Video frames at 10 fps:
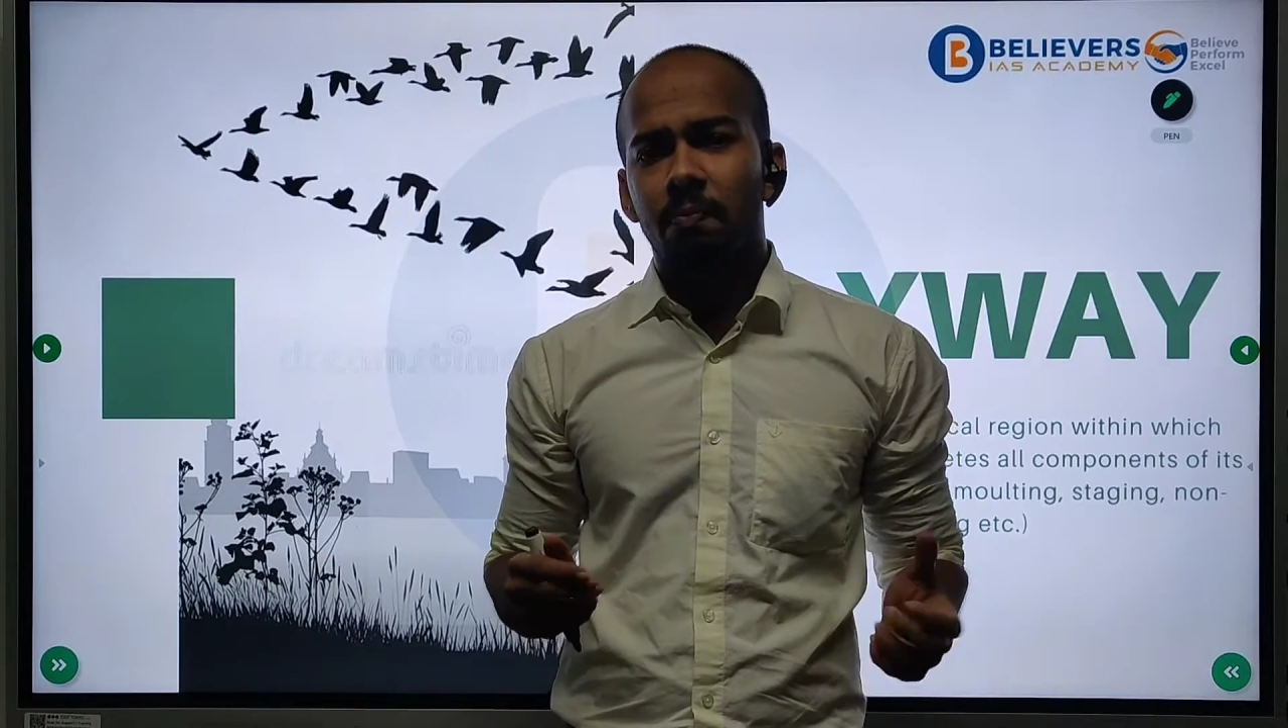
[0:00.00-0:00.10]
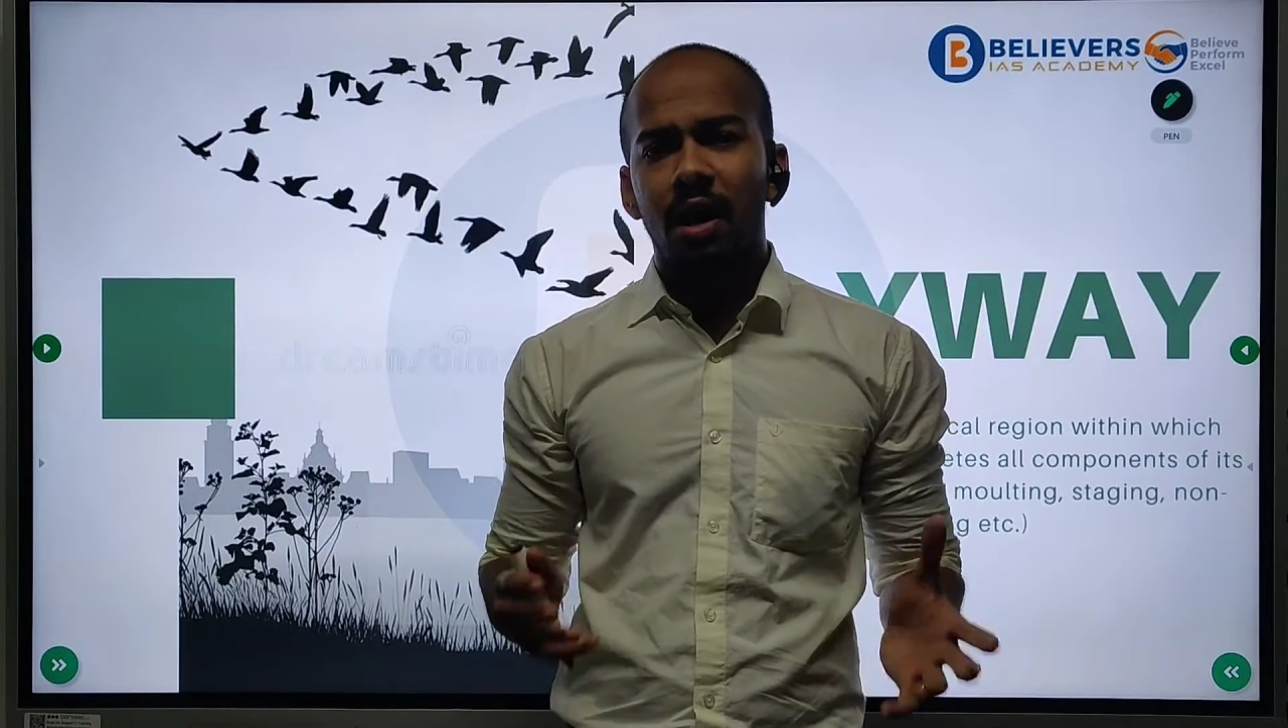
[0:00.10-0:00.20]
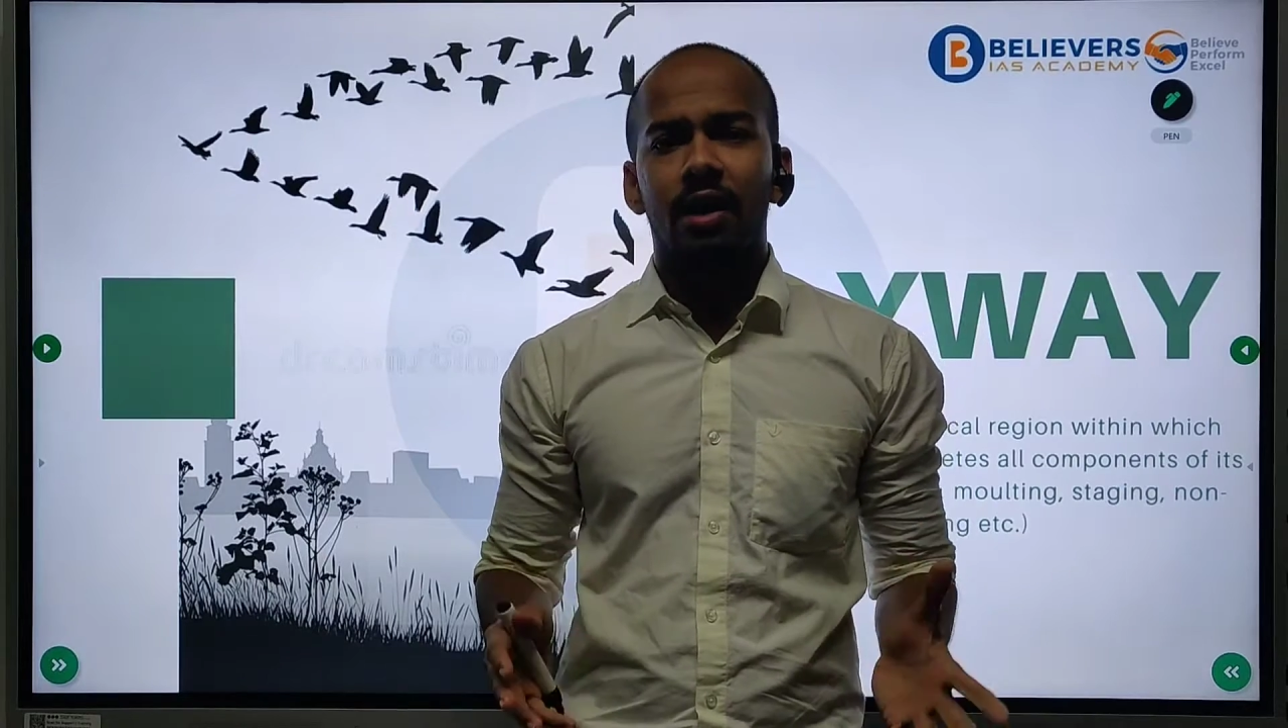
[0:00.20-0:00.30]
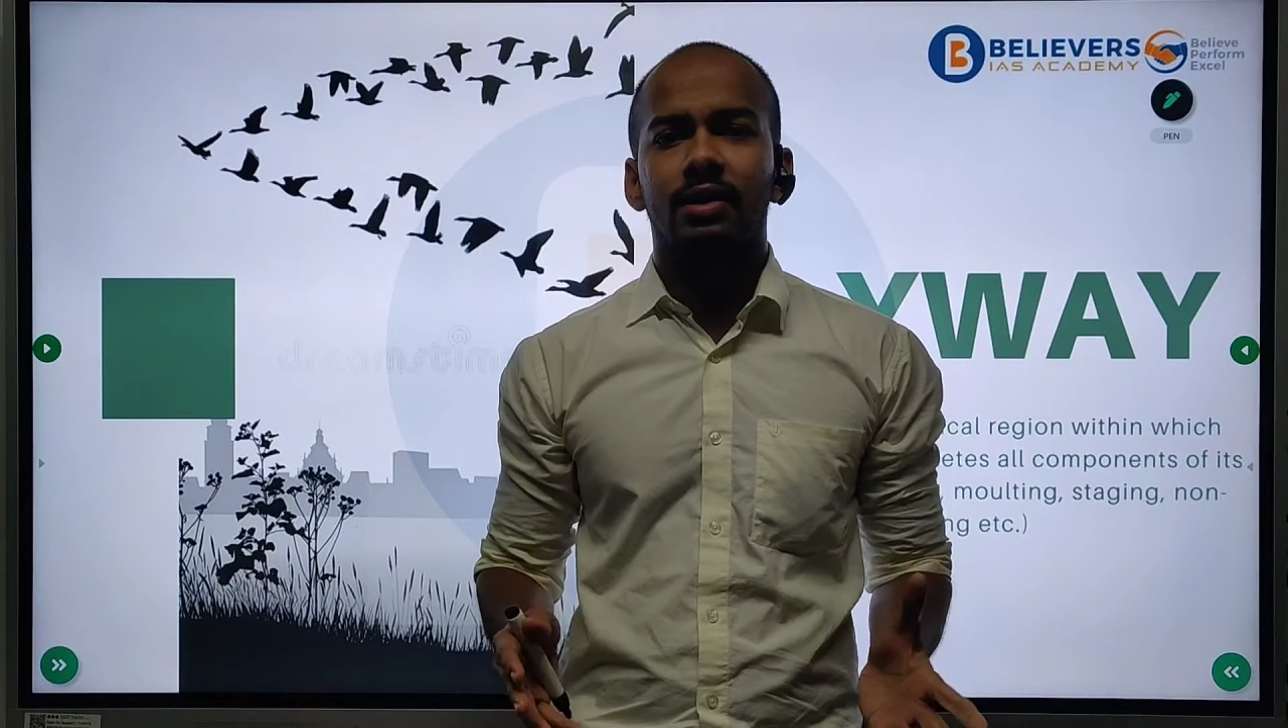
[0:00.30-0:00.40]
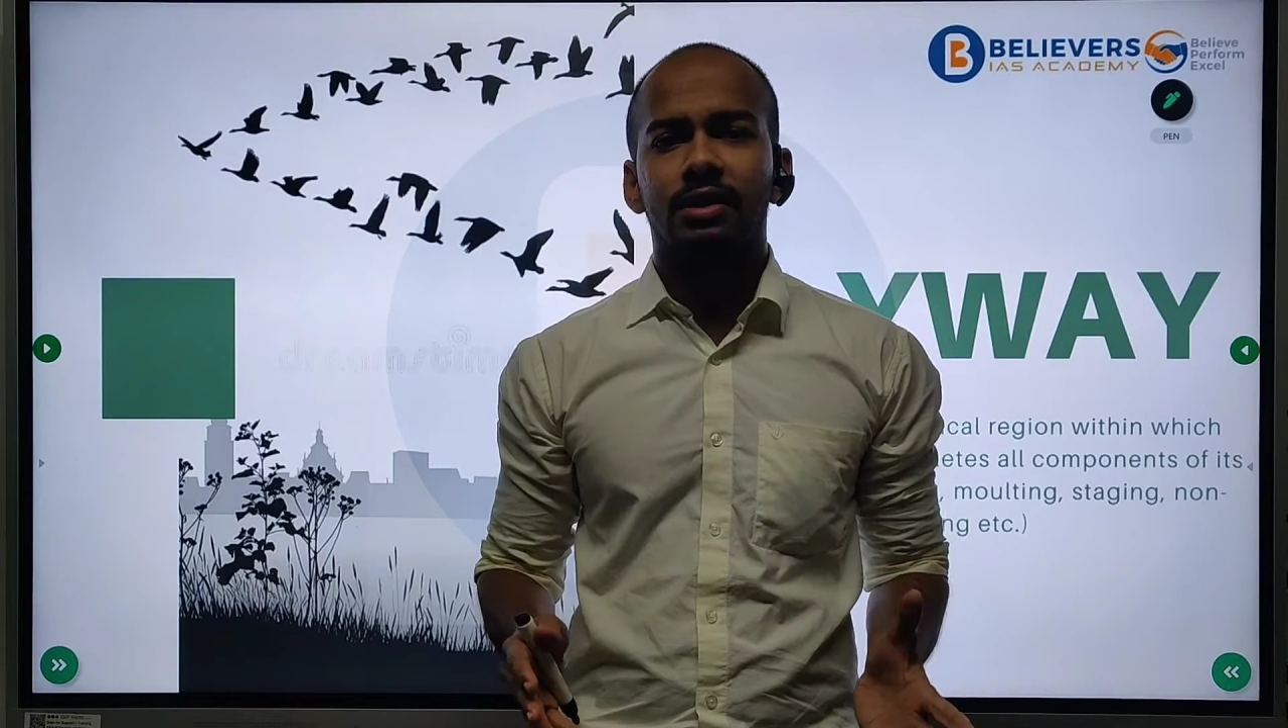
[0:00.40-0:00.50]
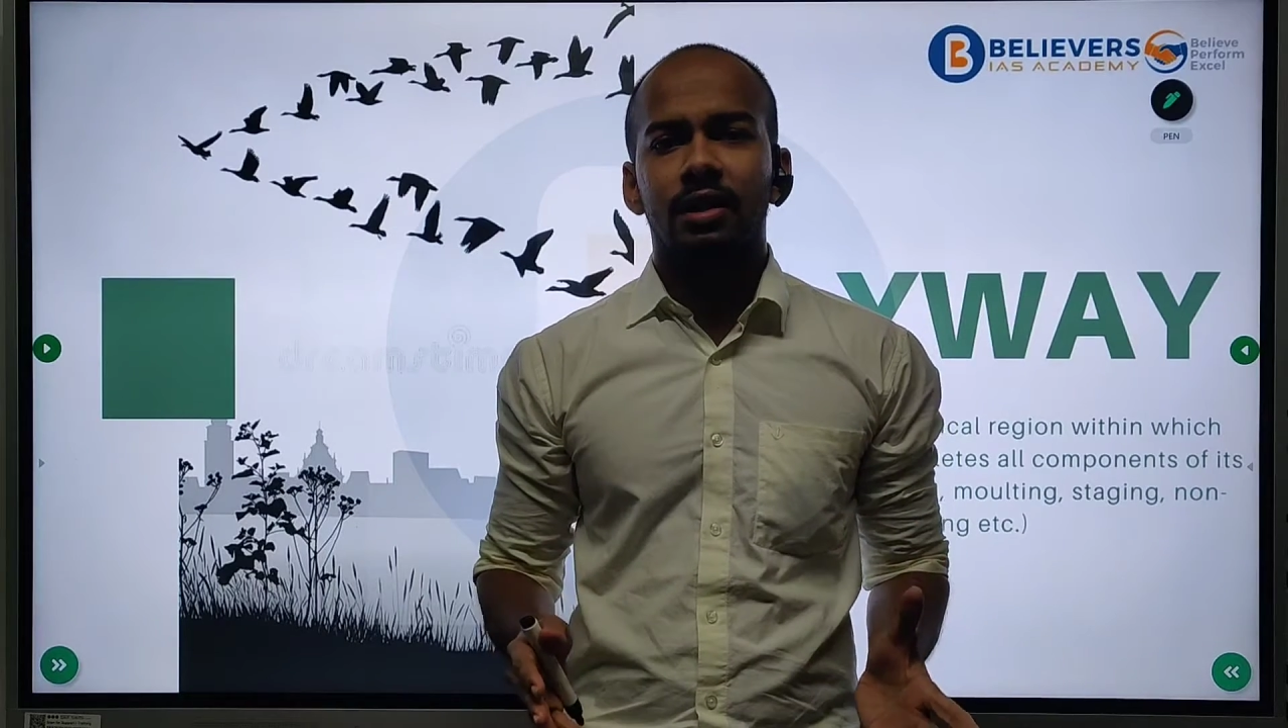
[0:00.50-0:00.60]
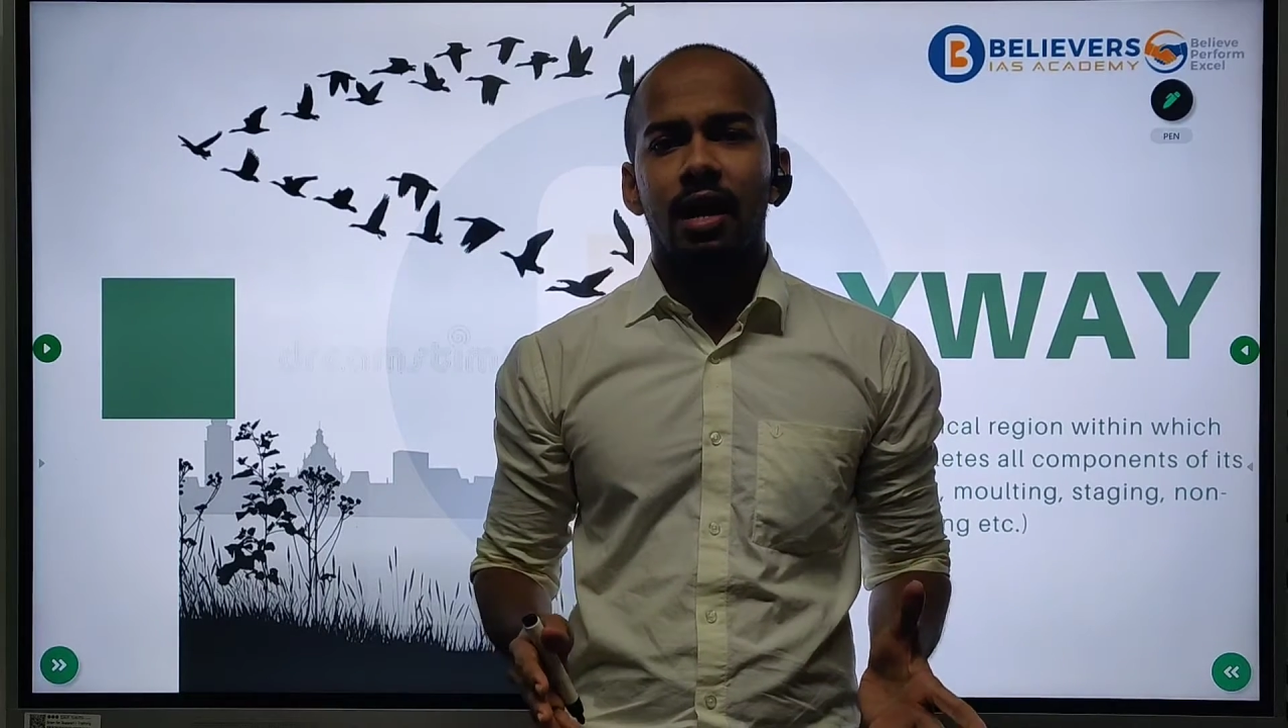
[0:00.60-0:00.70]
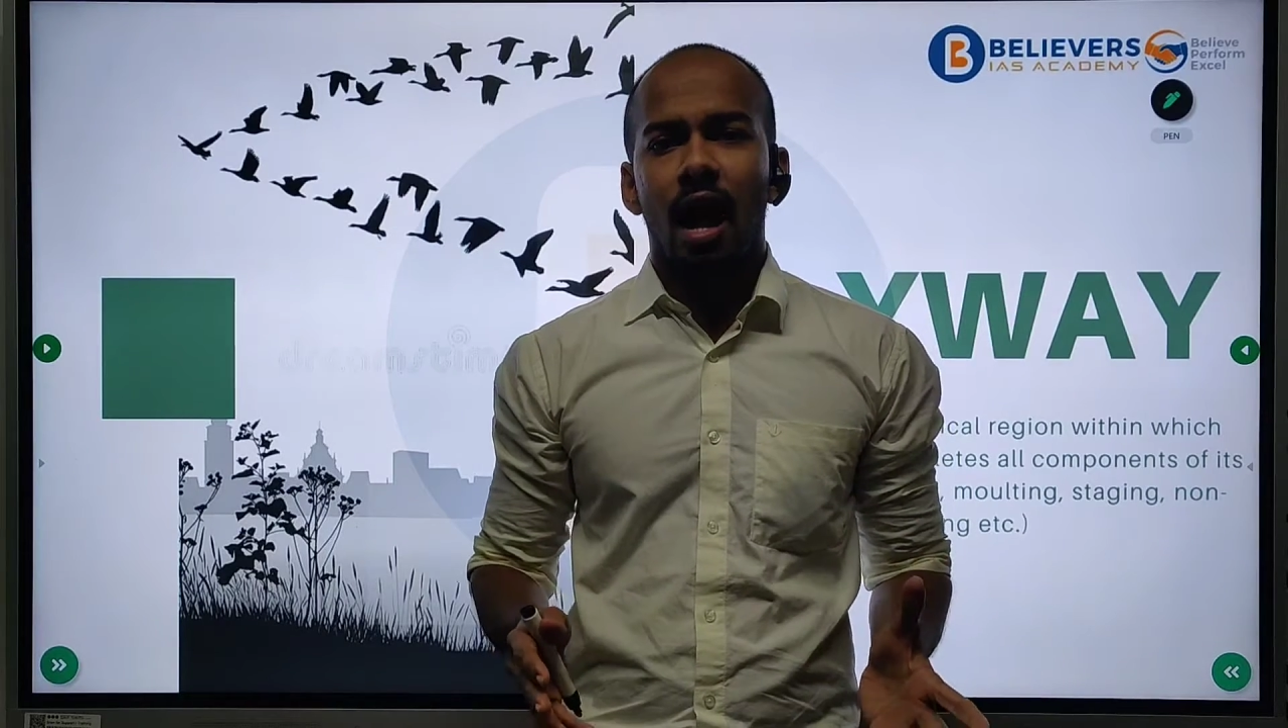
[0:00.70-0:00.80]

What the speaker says: birds